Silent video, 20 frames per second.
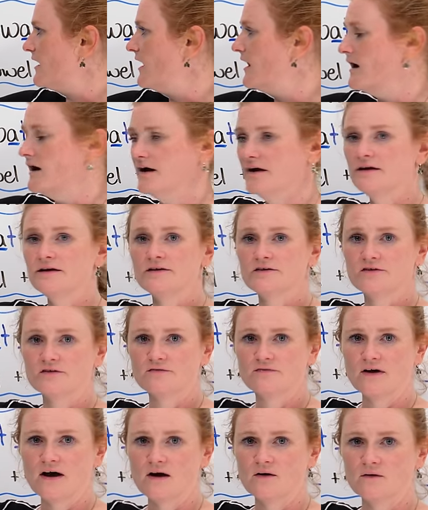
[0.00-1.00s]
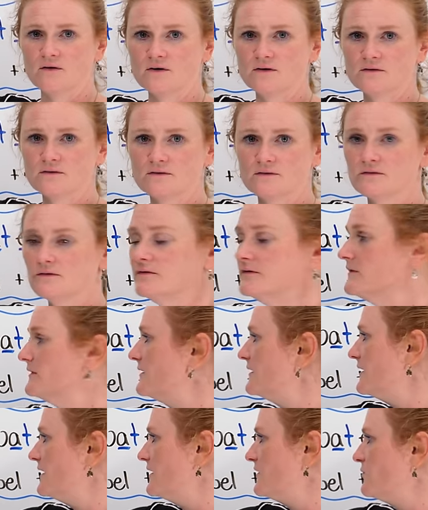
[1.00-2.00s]
I is a vowel
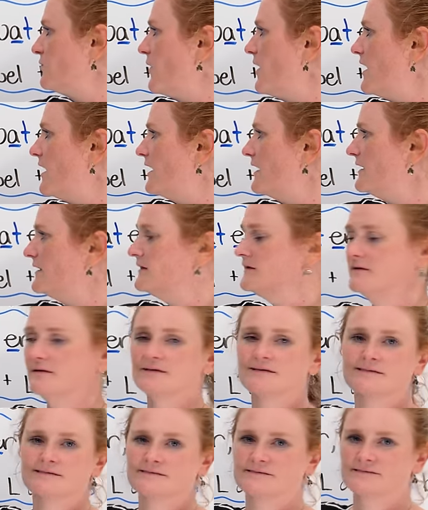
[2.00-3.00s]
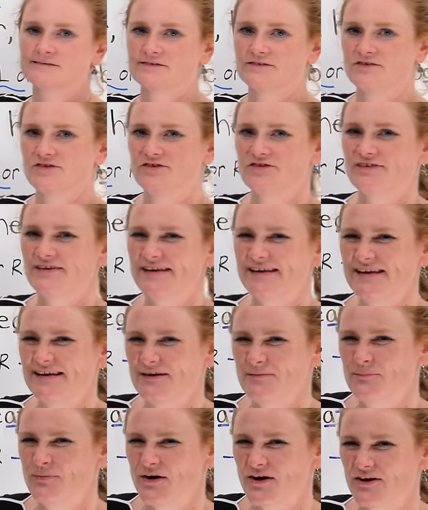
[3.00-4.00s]
and Y,
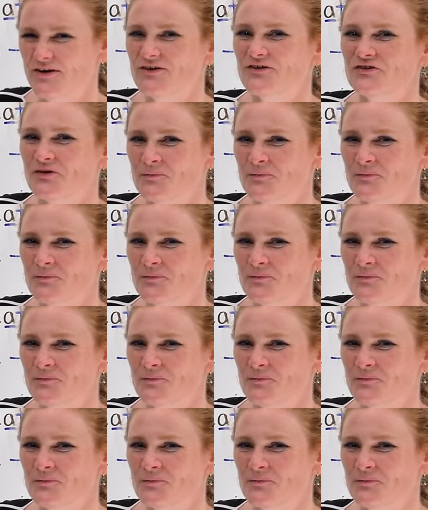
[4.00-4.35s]
sneaky bugger,